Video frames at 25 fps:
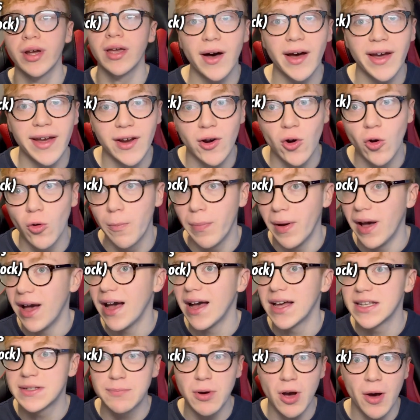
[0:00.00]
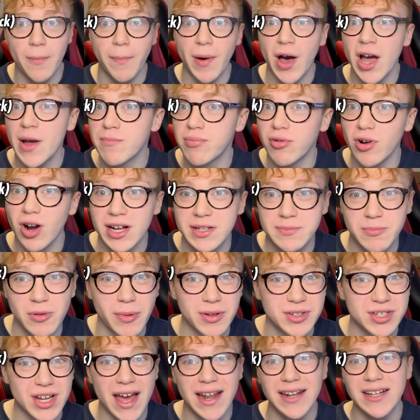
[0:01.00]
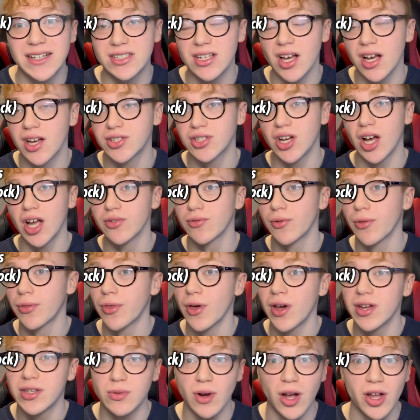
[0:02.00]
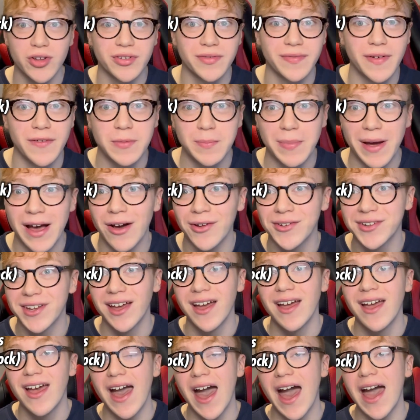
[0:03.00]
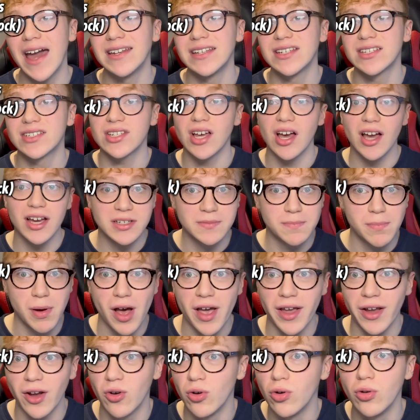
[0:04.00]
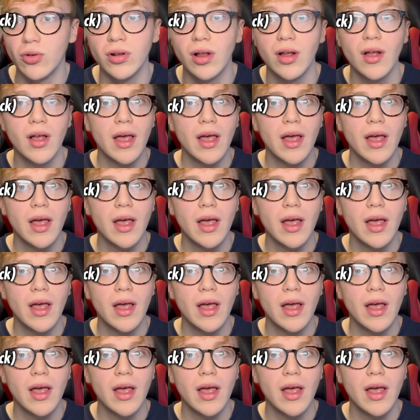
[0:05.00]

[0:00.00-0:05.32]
Buying all pairs. Put a buy price, pretty much any size, £130 to £150. Any size, buying all.